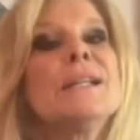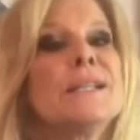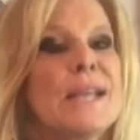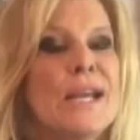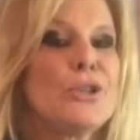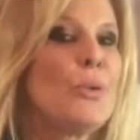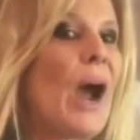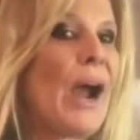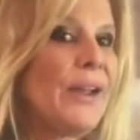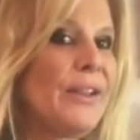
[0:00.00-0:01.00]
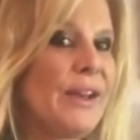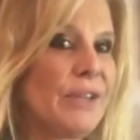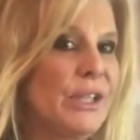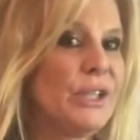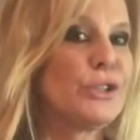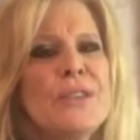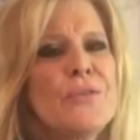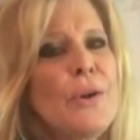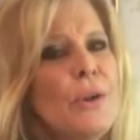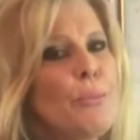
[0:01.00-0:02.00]
to Get you eye level. It's
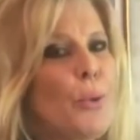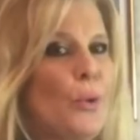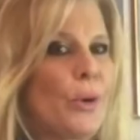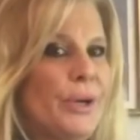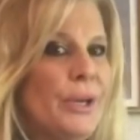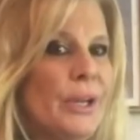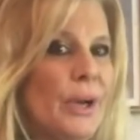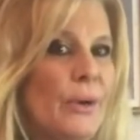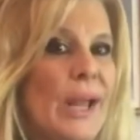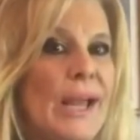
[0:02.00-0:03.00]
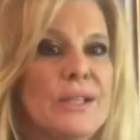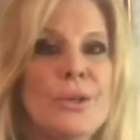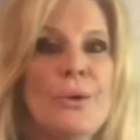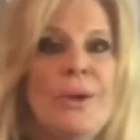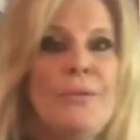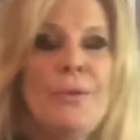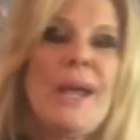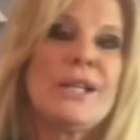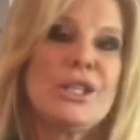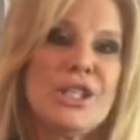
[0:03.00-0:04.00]
very important, okay? So if you'd
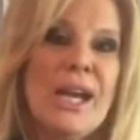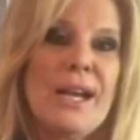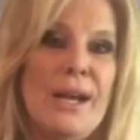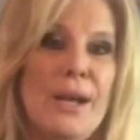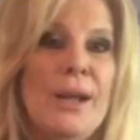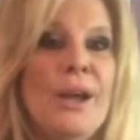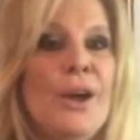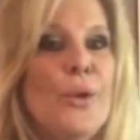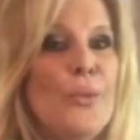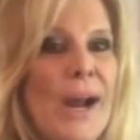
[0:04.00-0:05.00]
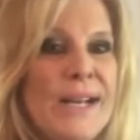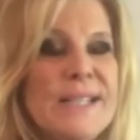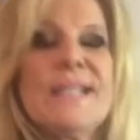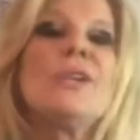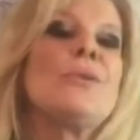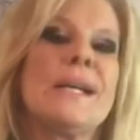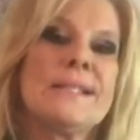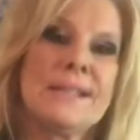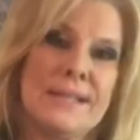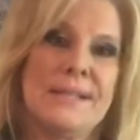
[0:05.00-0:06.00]
like to check up, uh, Ryan
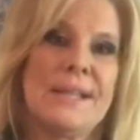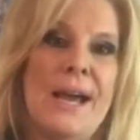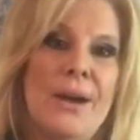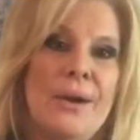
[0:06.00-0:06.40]
Seacrest does that,